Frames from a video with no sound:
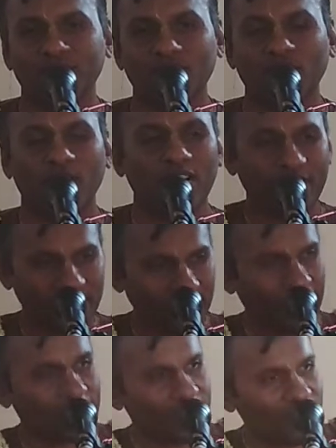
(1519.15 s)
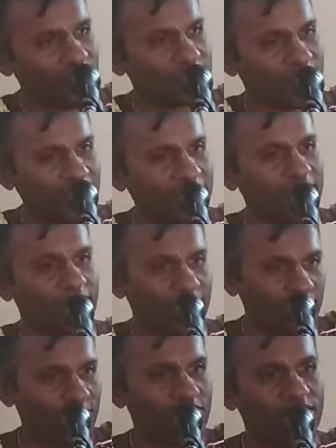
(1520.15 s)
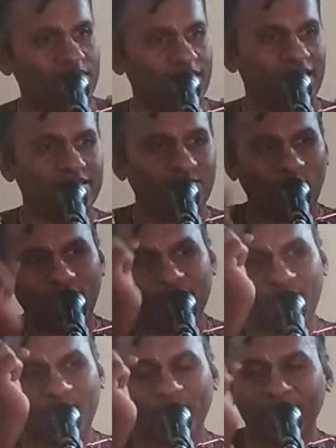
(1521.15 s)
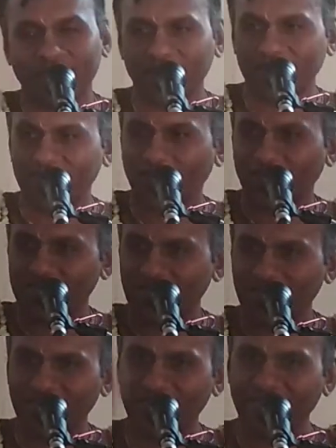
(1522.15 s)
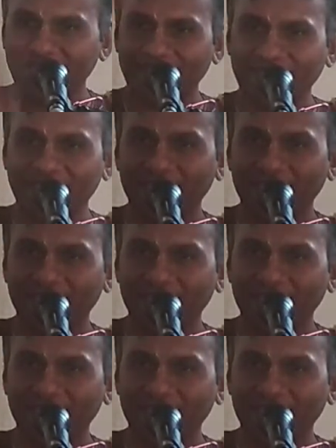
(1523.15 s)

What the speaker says: So one of them actually was taking the food, and one drop of that poison